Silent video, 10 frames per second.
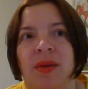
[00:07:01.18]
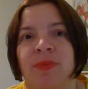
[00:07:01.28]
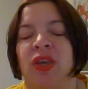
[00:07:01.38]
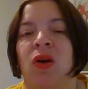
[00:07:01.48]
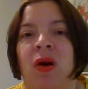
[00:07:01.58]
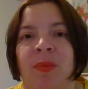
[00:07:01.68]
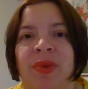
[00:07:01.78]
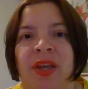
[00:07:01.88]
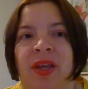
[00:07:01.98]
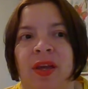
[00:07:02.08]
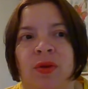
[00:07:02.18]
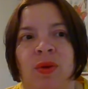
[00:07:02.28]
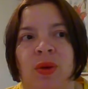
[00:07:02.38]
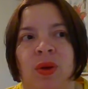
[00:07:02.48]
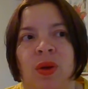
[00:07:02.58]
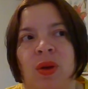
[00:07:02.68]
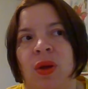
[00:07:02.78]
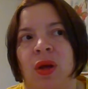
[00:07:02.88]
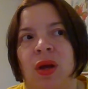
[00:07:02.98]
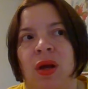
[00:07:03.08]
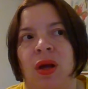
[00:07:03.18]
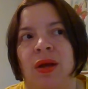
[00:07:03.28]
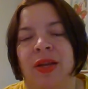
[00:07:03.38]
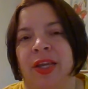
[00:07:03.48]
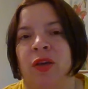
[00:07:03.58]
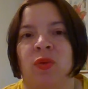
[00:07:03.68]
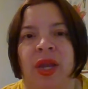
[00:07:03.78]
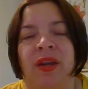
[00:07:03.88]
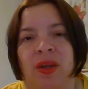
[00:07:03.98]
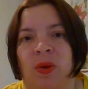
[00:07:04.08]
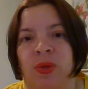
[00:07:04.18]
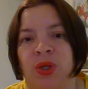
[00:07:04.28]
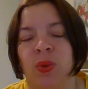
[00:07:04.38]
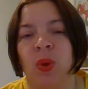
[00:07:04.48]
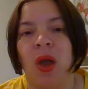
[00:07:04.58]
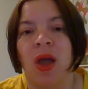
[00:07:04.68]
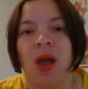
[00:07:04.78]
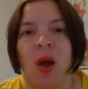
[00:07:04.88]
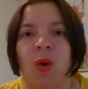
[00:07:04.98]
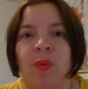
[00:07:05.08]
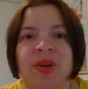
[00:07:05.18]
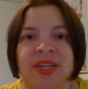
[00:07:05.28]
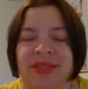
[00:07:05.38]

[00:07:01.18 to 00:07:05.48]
become like a radio. You open